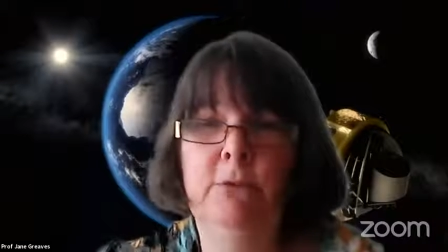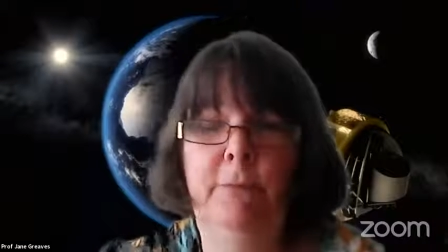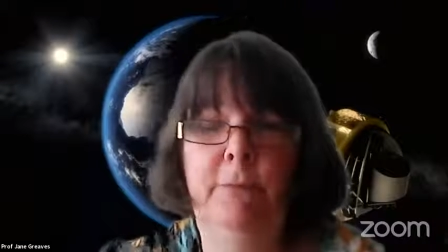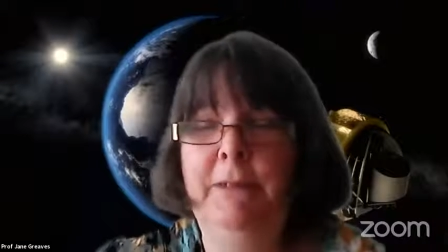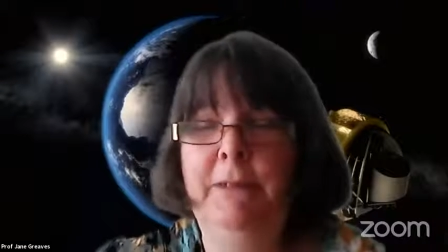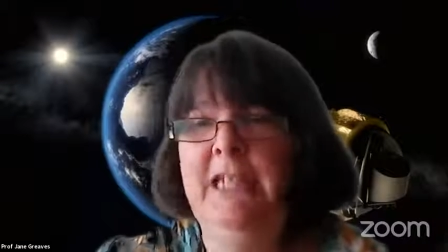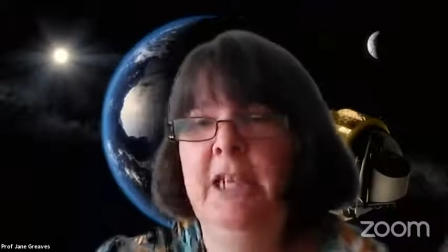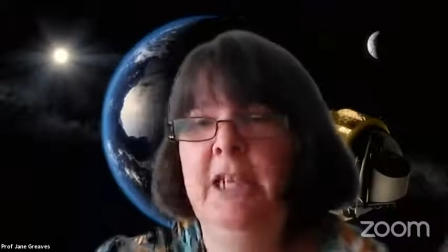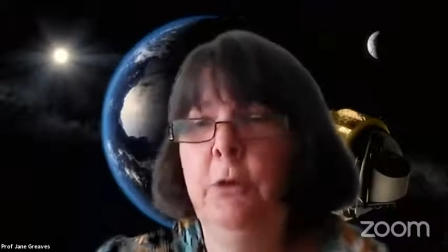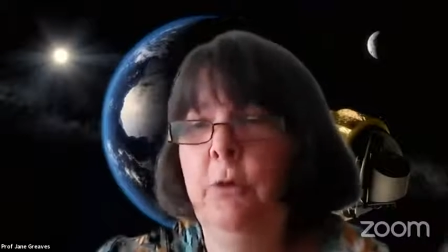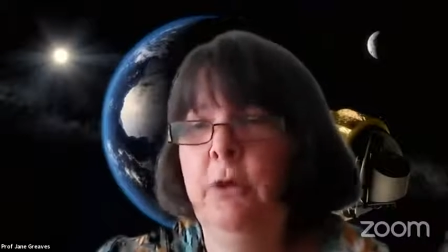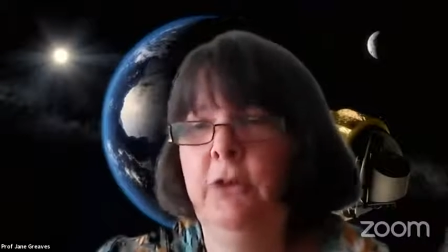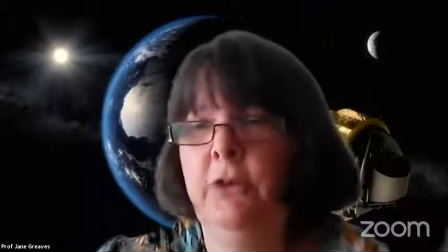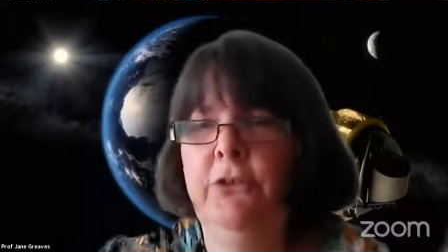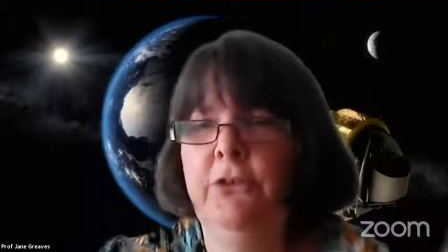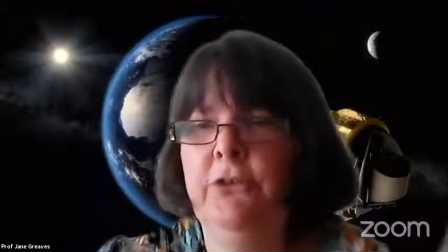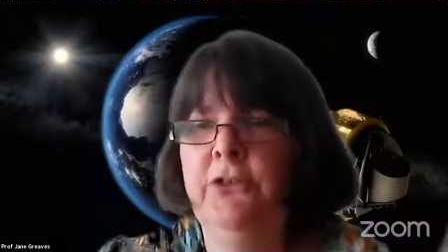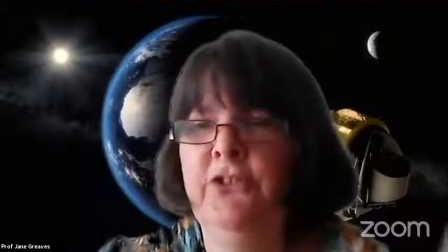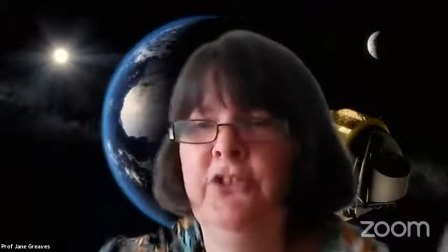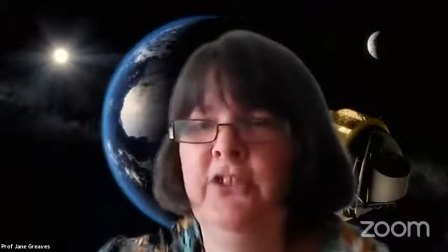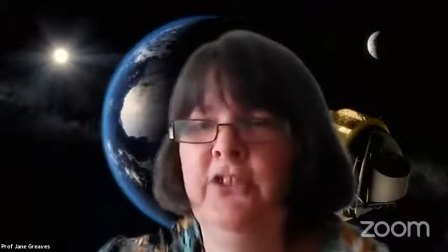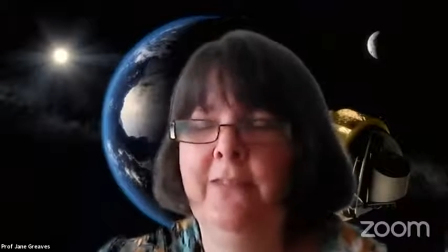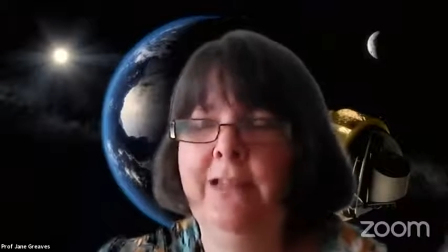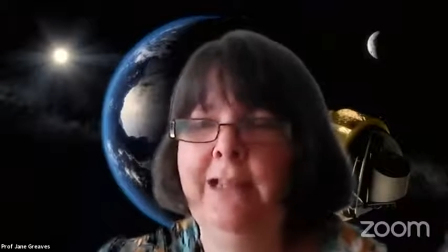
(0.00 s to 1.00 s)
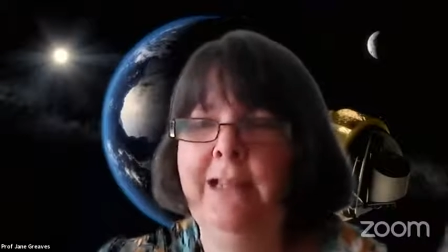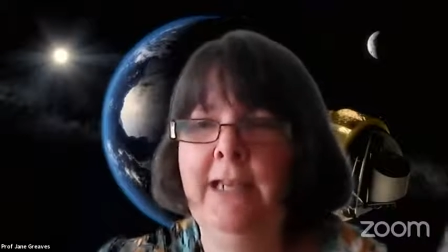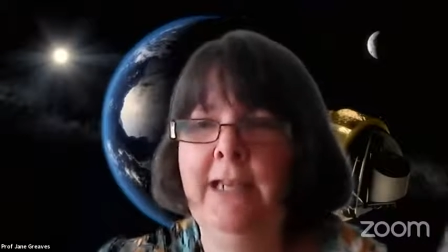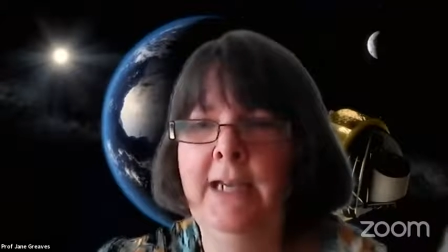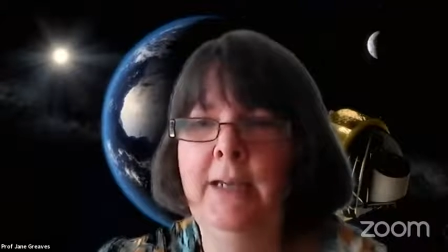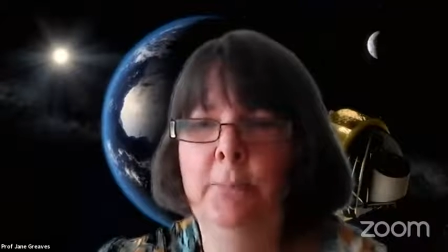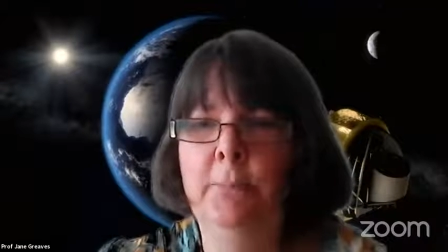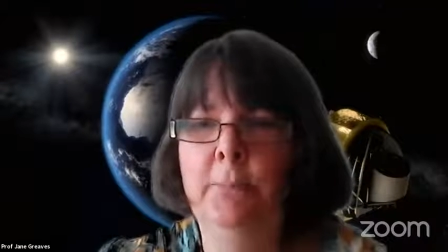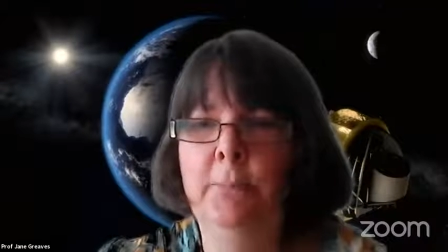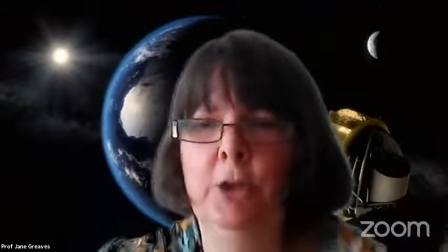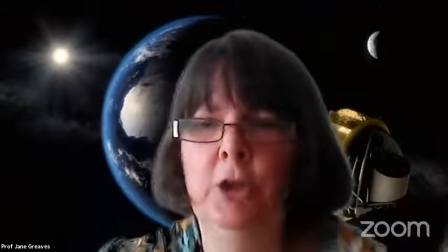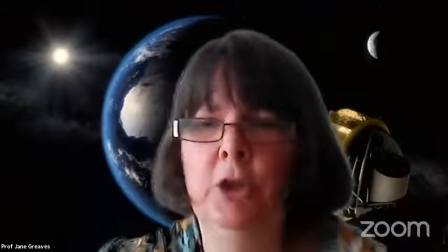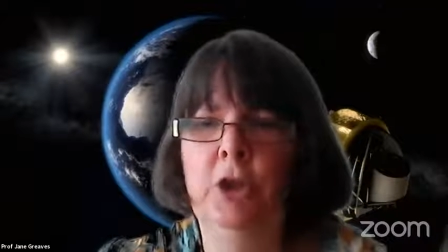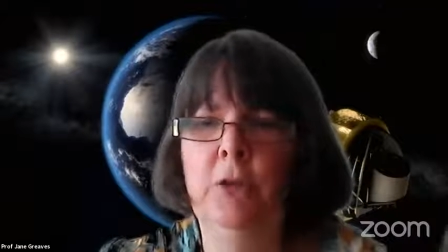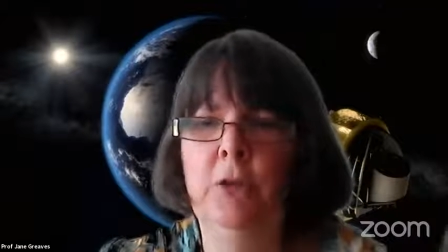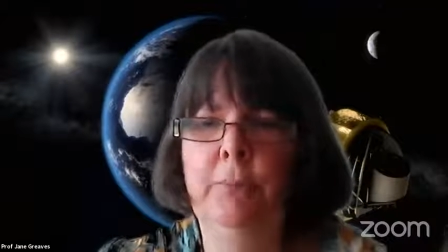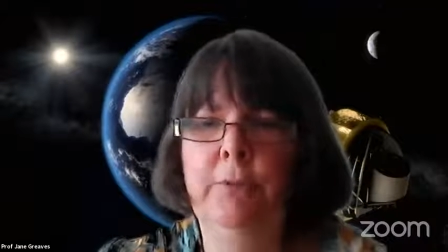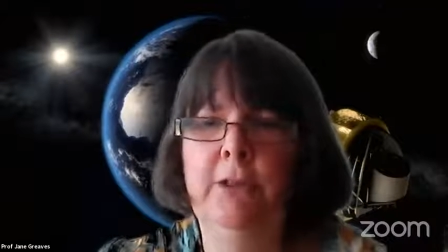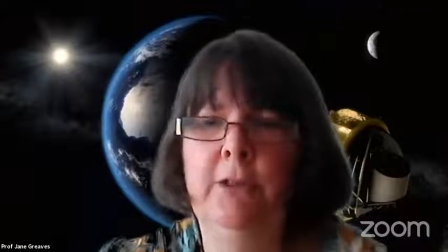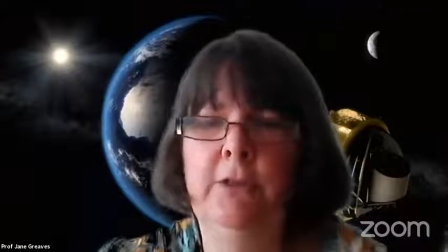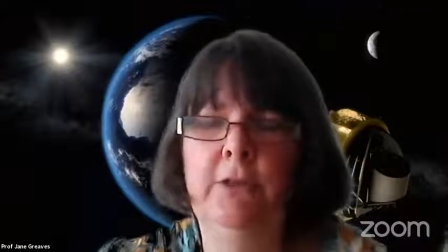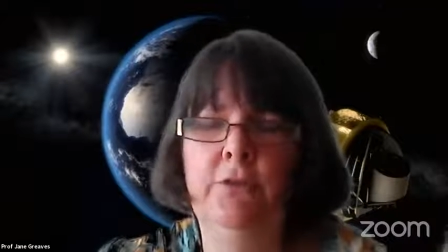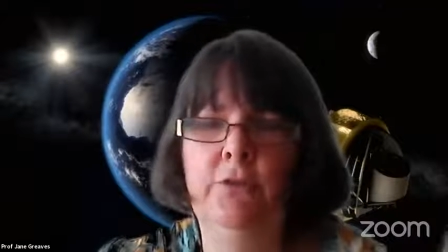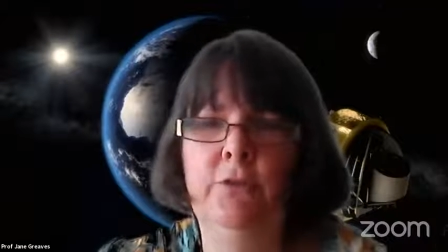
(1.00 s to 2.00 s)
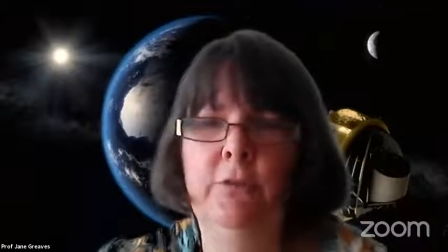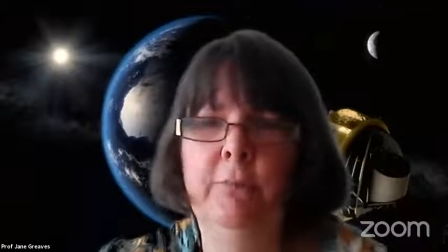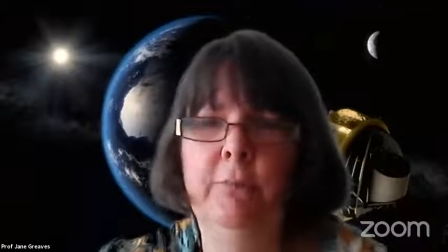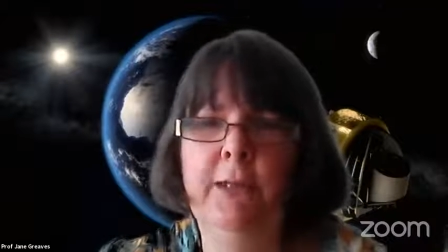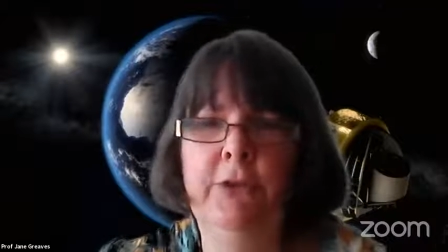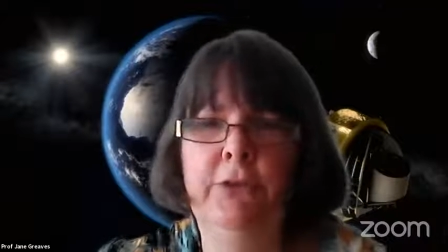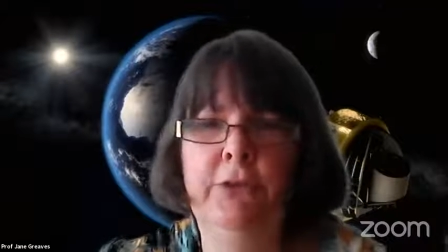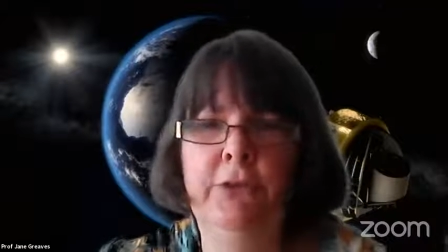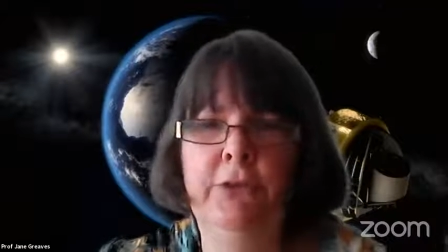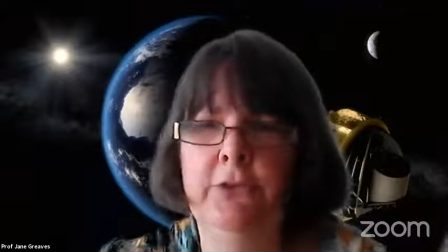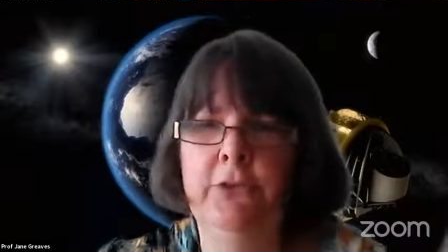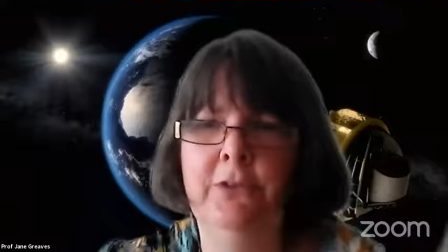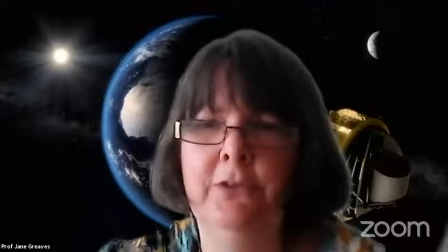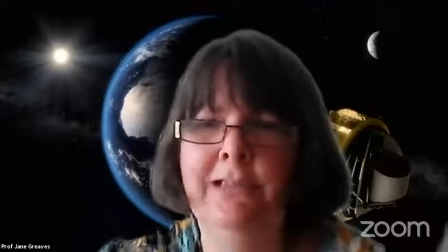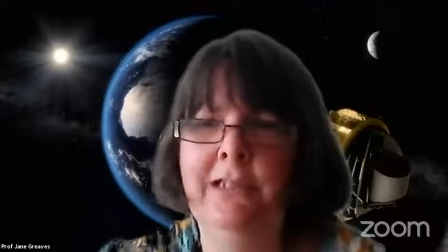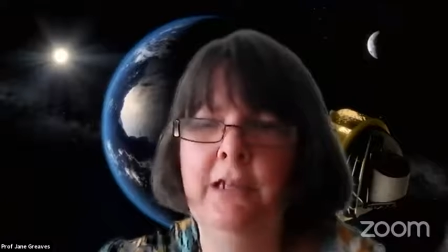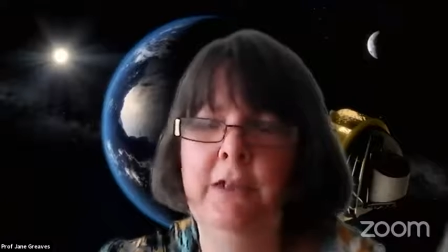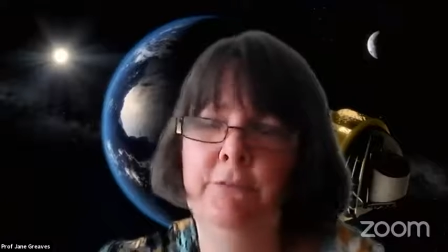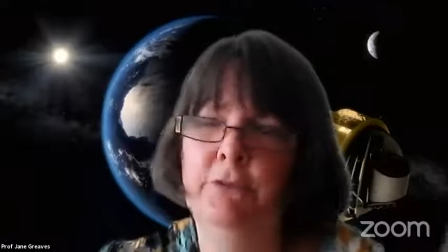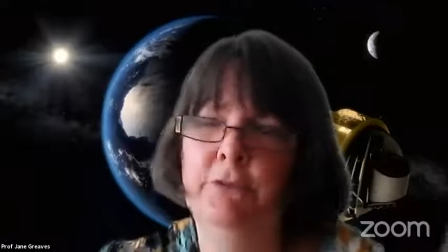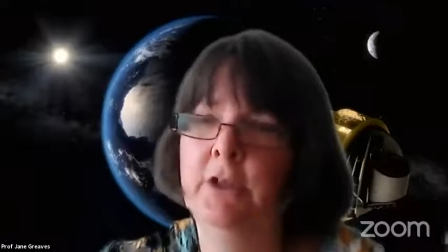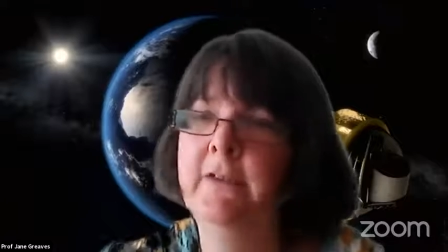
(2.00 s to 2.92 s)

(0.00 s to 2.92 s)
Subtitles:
amino acids in the lab that could be a different basis in life.